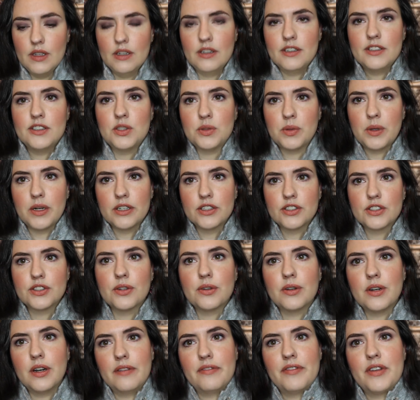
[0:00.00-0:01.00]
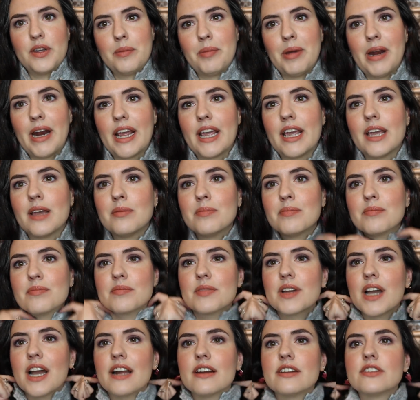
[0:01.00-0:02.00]
The sweater's so comfy, but I am
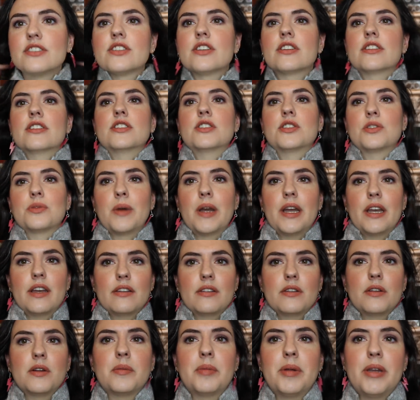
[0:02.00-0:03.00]
kind of starting to sweat a little